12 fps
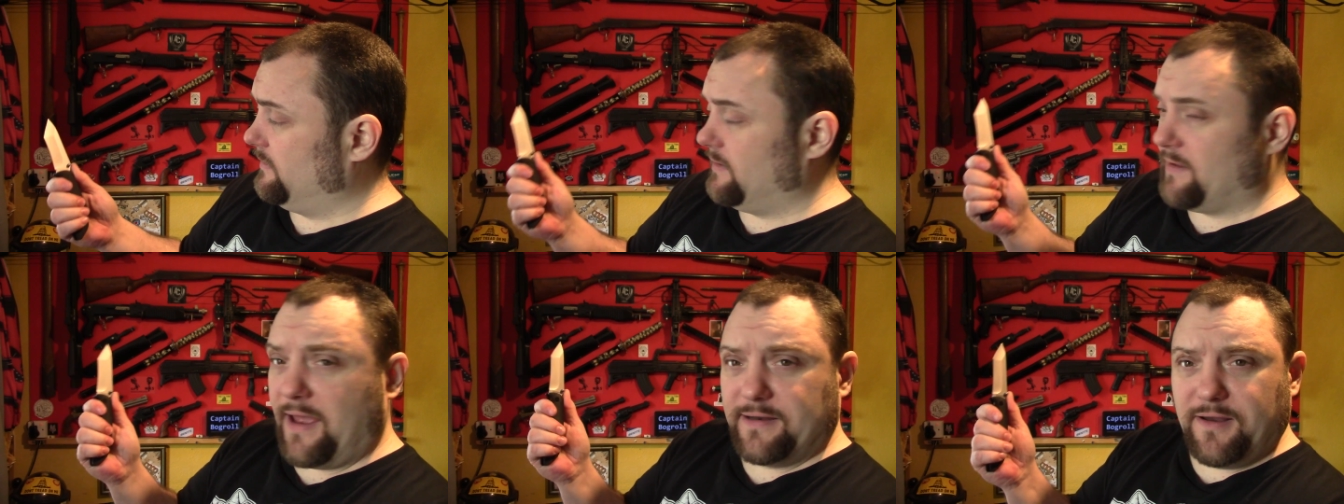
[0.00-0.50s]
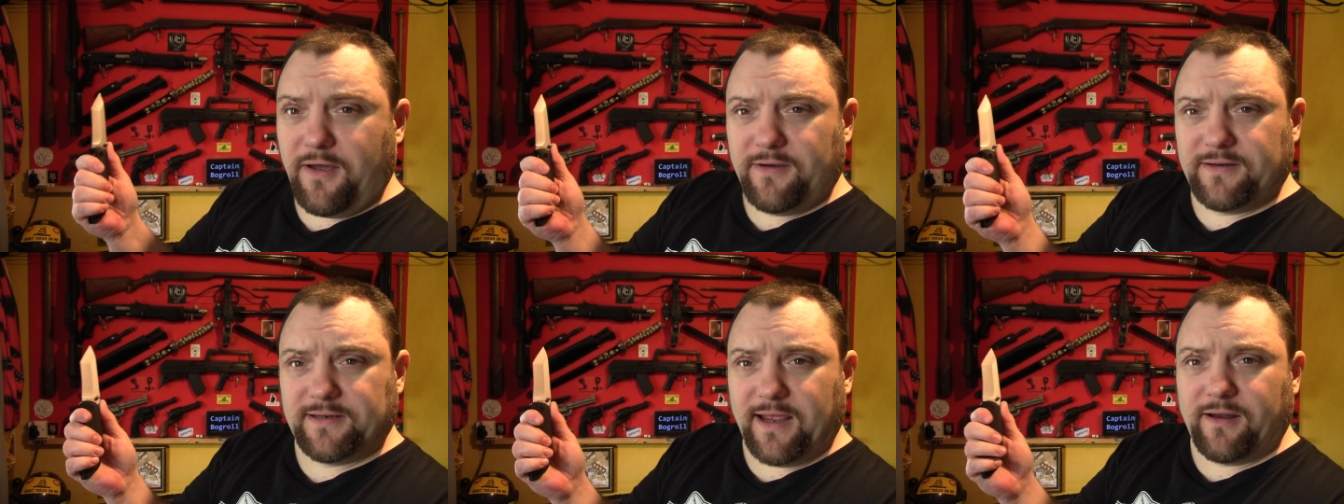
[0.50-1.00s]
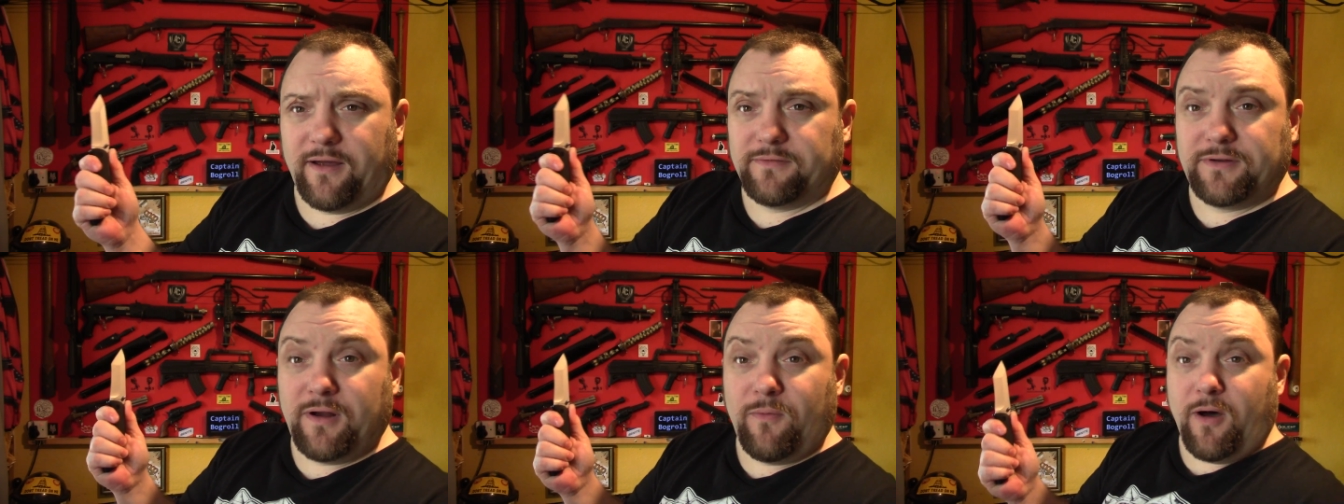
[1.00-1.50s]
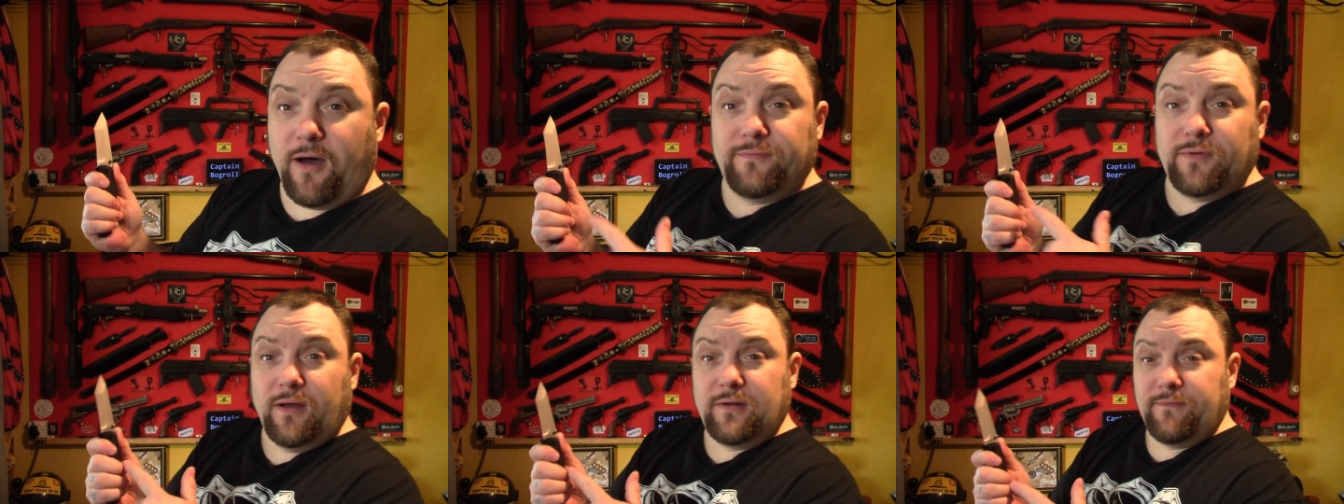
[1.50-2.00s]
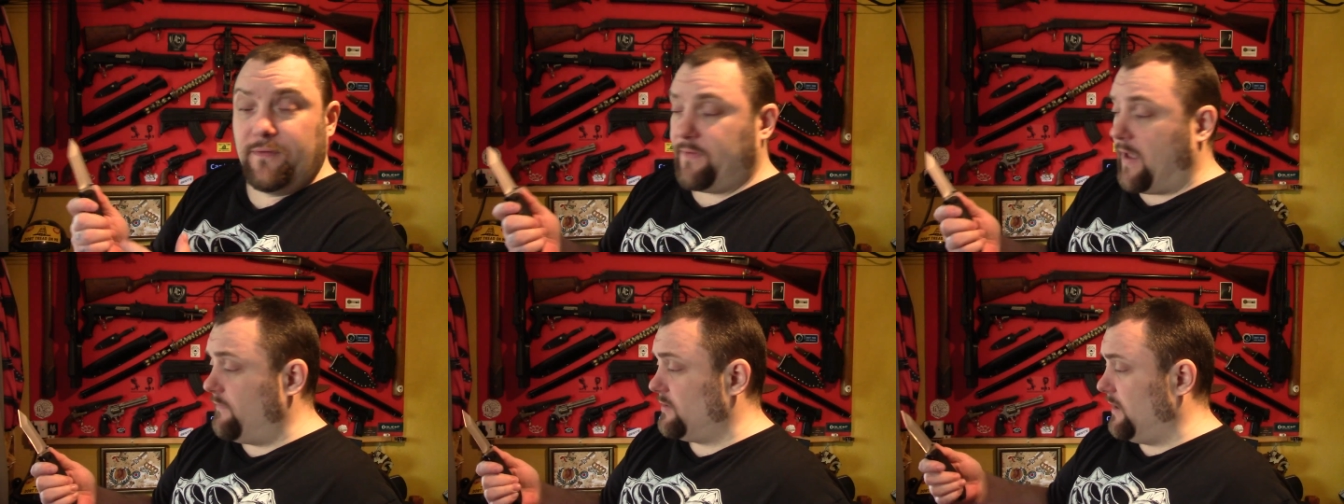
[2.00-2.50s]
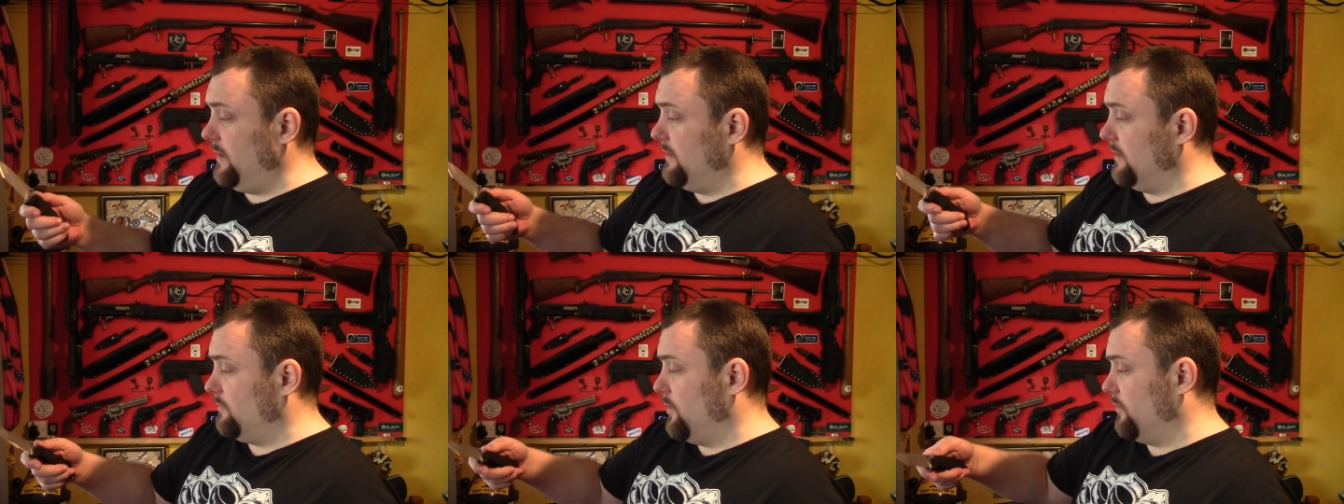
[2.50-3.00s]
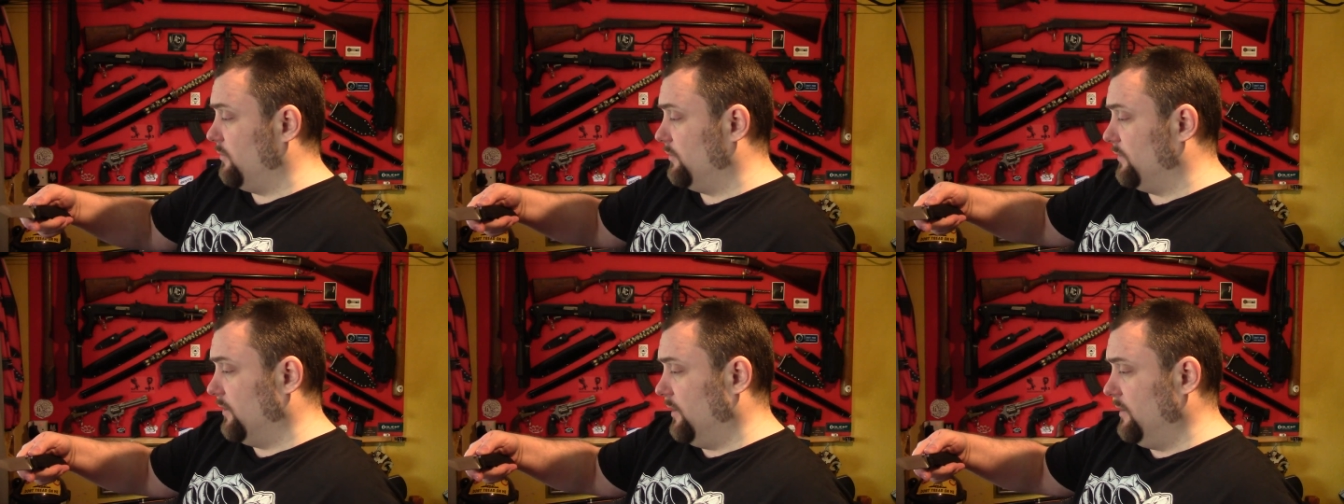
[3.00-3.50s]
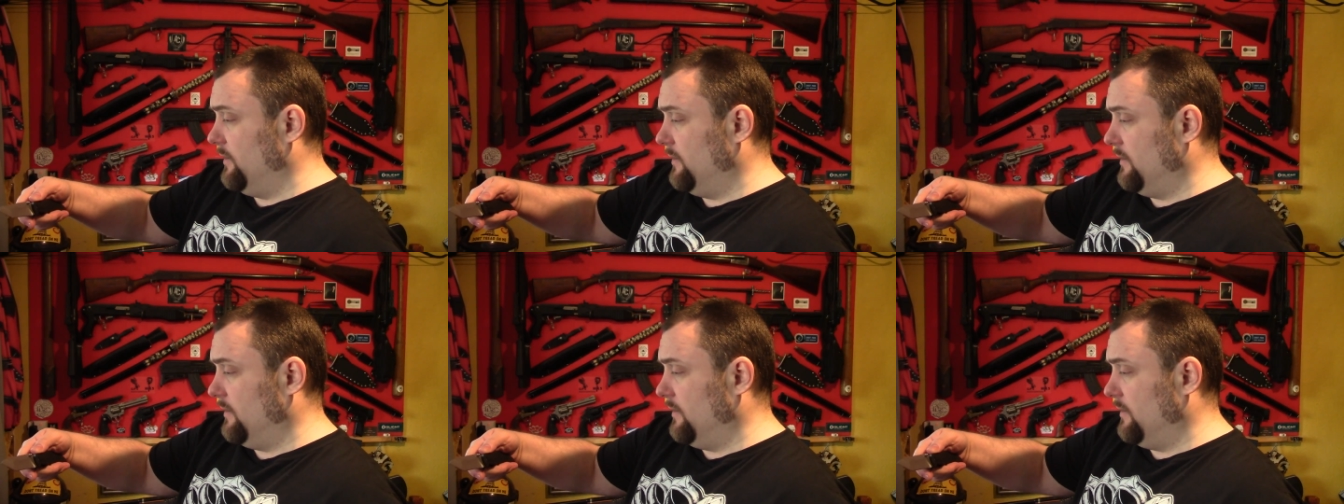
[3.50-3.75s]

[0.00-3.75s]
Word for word: Yeah, that is nice there. Like, do you know what? I've, I don't think I've ever seen this model before.